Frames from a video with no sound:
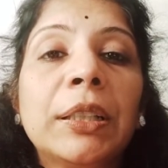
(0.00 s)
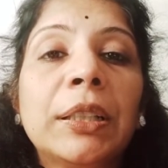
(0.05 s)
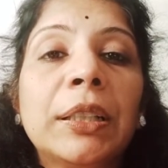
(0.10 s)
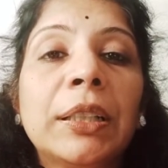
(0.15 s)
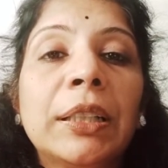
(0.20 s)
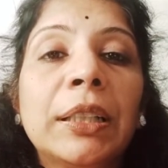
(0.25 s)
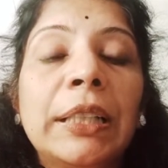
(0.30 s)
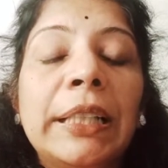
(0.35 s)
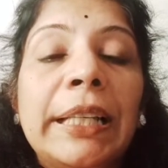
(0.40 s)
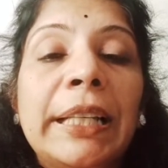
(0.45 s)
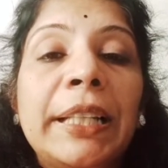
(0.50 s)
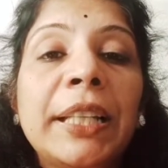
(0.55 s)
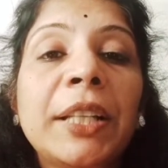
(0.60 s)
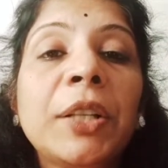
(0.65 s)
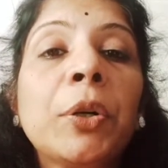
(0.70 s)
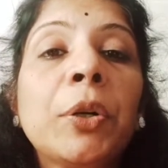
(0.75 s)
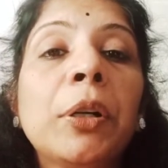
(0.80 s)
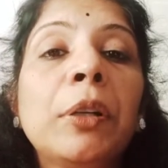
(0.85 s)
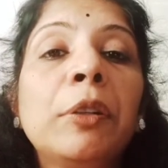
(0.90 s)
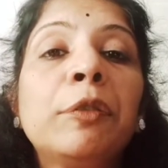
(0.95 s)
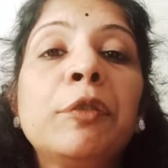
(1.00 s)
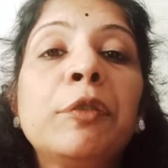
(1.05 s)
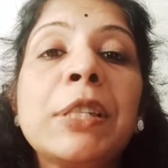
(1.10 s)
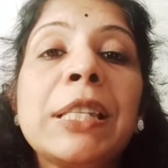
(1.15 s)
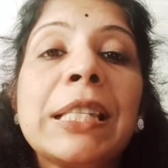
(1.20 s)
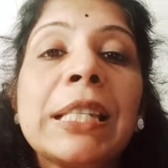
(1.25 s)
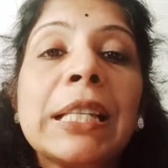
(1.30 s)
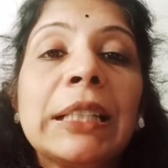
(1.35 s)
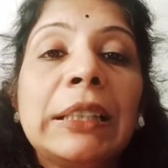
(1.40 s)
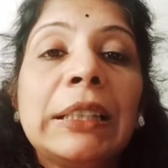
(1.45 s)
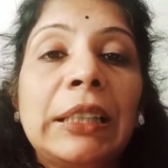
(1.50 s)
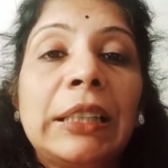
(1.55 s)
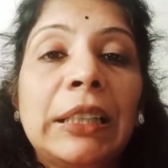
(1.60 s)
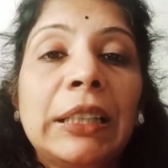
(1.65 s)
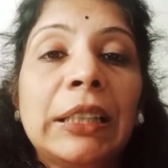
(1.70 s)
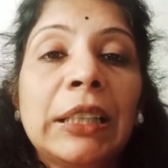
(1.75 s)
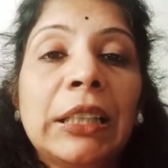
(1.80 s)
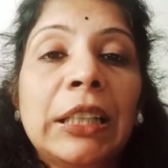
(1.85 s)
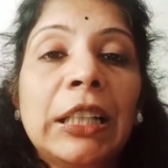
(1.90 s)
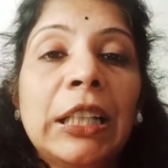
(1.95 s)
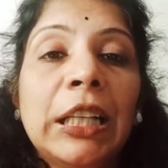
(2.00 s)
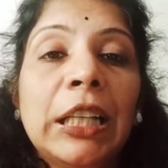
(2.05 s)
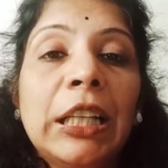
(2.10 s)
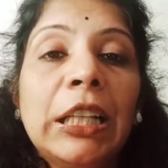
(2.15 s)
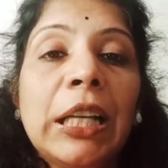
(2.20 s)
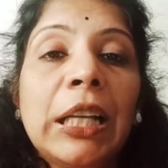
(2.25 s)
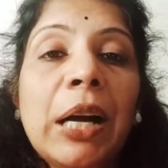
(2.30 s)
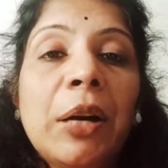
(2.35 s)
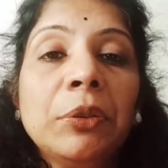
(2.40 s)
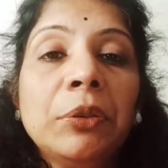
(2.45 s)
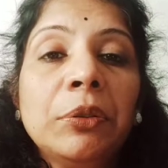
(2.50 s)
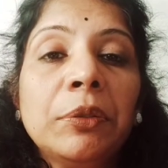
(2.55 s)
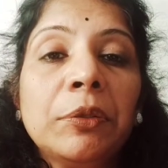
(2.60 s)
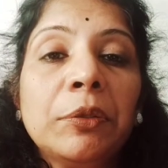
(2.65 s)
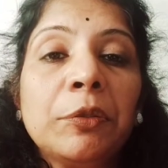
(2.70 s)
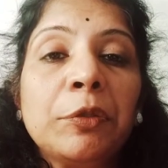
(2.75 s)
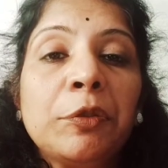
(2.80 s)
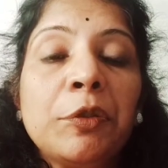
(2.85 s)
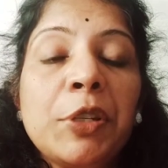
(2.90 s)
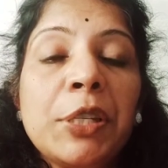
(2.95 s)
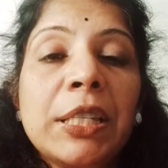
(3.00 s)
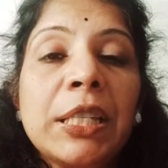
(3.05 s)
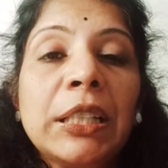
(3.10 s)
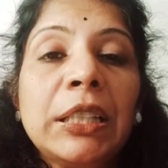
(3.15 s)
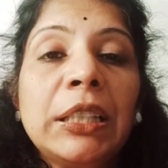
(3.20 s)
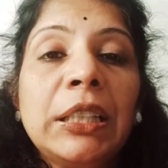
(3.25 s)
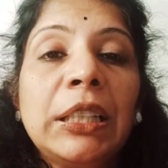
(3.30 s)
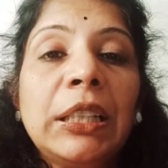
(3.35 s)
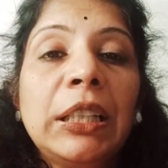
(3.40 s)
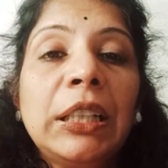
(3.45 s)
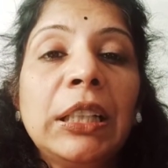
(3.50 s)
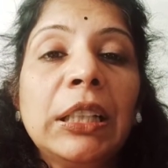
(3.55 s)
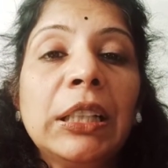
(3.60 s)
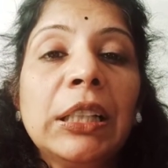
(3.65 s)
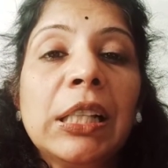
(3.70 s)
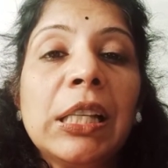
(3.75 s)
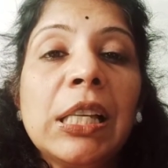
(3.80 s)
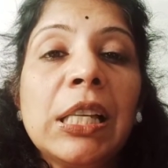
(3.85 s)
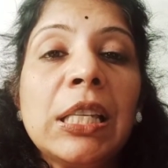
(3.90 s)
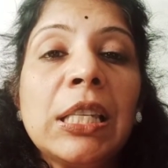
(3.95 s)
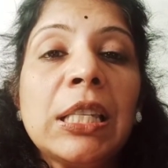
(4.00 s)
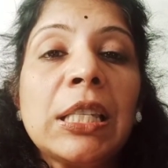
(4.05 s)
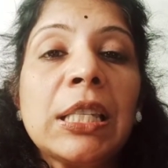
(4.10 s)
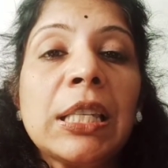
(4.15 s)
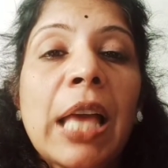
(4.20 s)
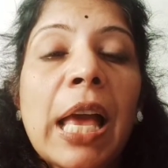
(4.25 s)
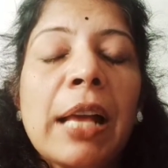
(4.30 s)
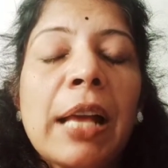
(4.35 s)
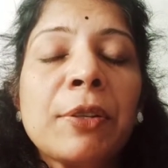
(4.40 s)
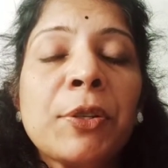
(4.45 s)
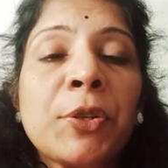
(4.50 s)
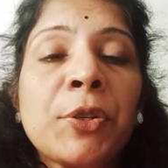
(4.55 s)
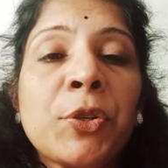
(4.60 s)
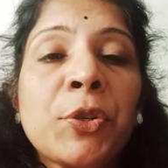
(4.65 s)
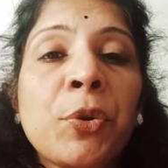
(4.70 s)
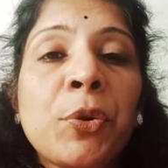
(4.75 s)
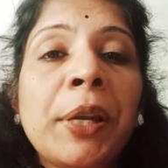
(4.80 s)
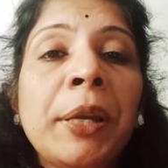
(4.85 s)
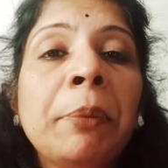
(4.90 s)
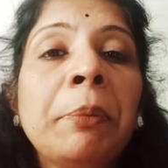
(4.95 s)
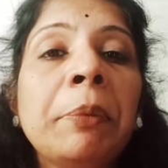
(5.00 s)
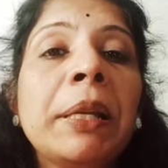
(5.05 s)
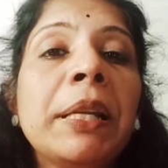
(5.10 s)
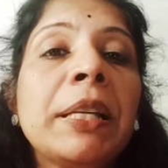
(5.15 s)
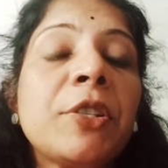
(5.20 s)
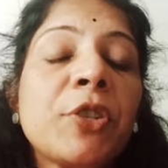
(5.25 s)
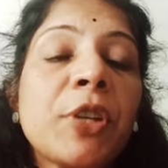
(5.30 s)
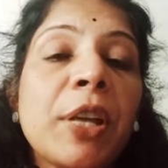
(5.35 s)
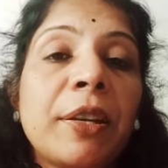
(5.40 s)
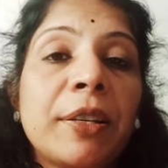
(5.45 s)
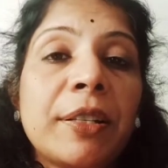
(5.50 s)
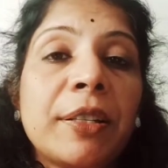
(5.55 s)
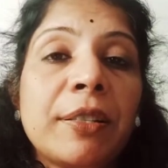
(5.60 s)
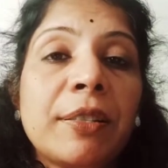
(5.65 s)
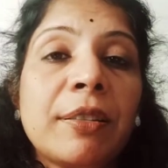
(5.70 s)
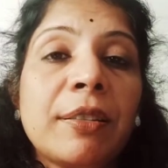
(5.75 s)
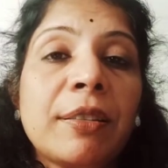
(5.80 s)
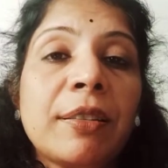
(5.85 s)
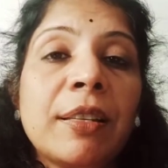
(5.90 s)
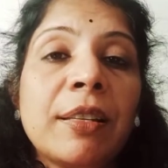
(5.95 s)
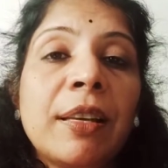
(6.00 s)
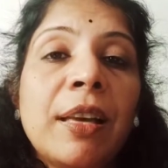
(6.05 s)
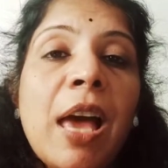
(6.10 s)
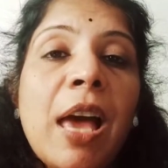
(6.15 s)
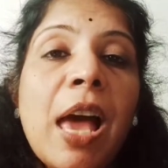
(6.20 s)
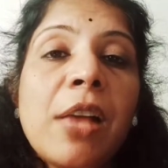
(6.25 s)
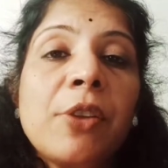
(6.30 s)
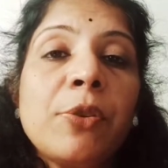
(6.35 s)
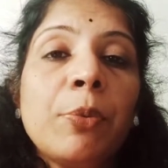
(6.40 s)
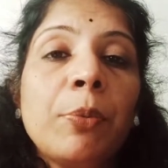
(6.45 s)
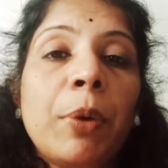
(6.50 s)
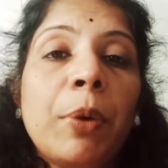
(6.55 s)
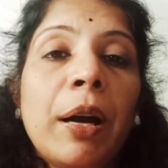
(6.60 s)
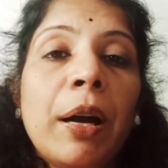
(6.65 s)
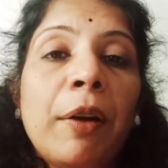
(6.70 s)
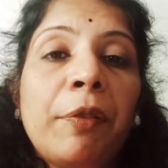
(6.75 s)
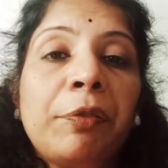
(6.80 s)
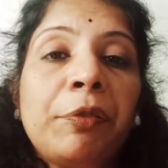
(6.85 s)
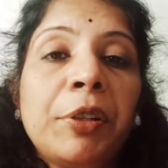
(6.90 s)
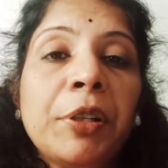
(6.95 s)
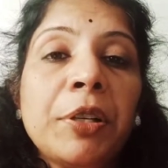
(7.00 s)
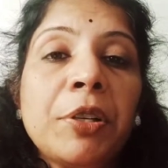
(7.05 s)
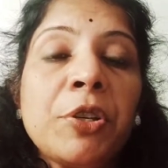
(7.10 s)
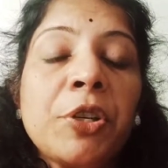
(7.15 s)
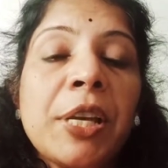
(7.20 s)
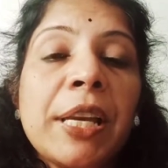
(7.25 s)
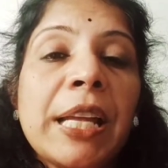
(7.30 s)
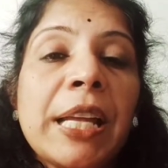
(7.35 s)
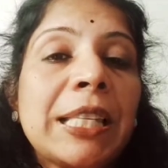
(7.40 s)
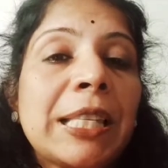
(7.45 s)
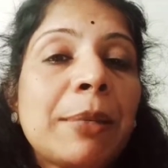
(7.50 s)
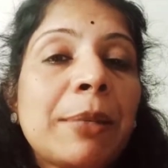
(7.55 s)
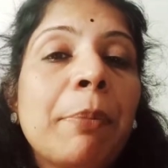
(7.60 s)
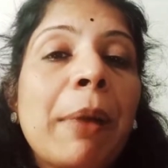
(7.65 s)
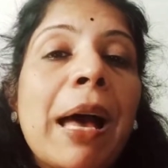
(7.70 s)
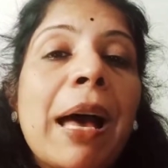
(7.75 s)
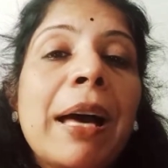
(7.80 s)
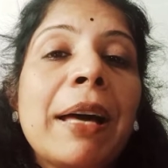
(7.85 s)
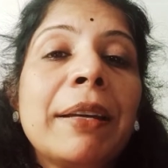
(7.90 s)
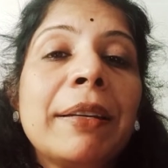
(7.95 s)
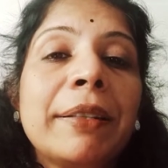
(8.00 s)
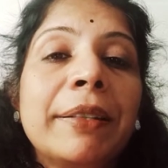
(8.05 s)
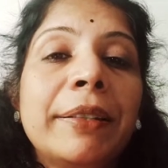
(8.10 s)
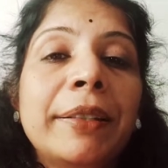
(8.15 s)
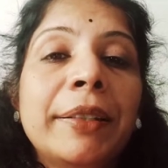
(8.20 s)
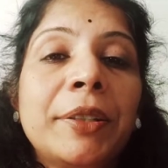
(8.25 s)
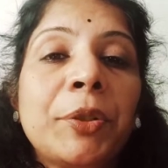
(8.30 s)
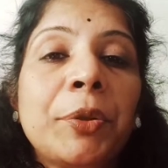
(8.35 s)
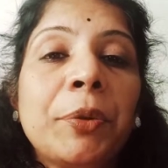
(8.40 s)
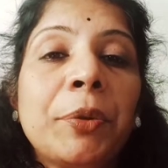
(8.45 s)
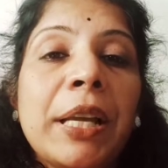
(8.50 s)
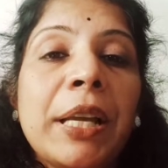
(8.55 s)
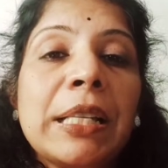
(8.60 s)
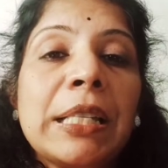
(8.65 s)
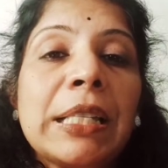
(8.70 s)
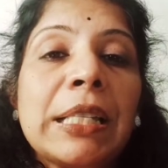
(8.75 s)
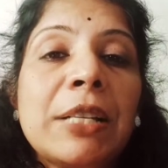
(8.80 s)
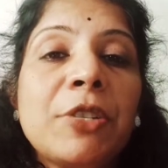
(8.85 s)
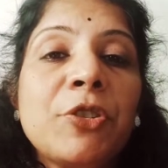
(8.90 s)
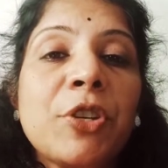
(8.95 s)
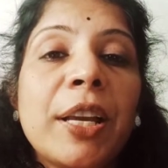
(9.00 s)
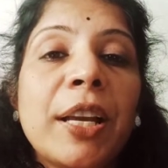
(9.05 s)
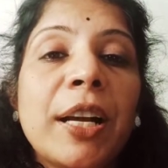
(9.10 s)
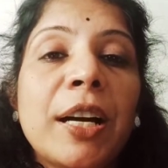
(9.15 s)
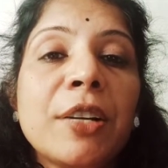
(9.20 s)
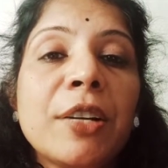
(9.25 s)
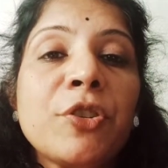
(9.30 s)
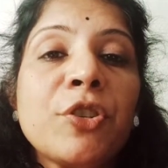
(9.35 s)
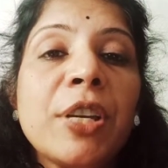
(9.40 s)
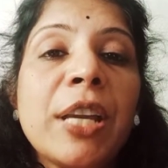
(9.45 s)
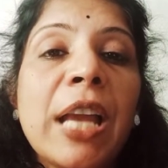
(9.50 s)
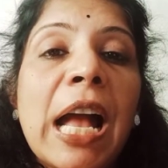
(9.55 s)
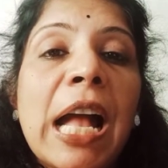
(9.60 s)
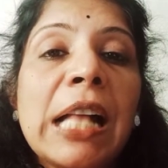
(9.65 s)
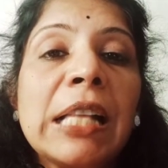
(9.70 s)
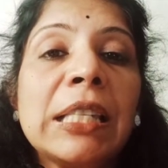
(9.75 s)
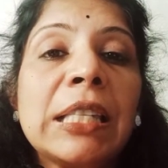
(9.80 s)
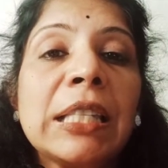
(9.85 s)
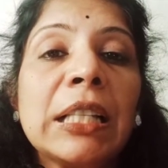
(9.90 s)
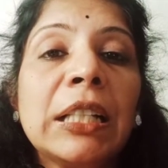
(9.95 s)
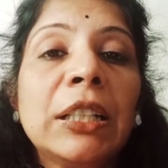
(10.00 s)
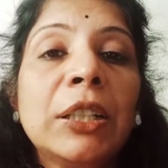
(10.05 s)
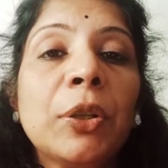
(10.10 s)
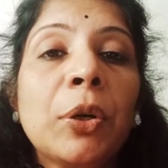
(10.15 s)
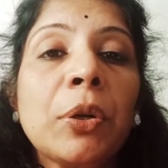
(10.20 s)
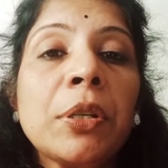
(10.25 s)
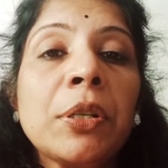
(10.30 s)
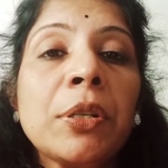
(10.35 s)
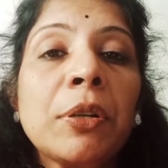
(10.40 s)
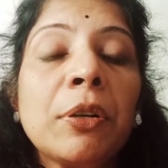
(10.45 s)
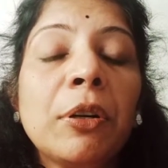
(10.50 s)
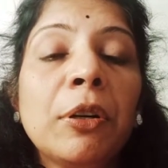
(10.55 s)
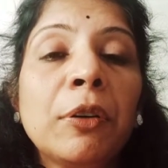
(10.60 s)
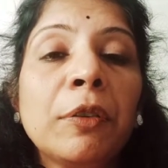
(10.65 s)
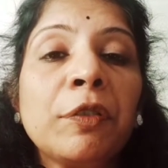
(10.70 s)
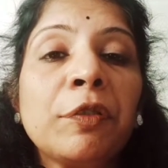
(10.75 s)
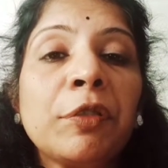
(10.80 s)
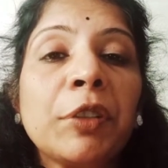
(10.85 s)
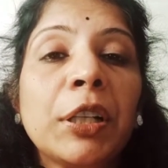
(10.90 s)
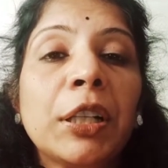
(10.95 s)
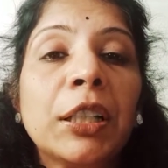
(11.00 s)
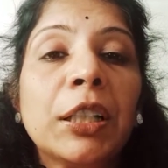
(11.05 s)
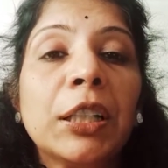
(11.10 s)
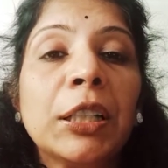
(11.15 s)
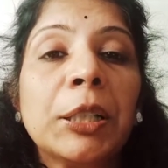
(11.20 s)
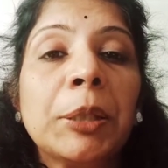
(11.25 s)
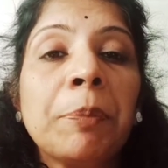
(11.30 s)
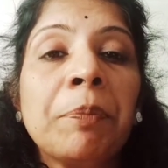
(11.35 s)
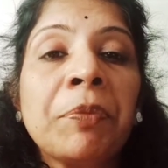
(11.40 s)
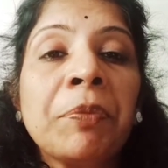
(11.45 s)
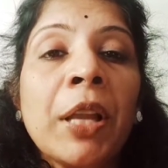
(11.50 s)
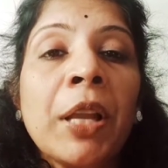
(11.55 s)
a lady called Phusati. Now, Phusati is extremely generous after she gets married to King Sanjaya, she has a lot of uh,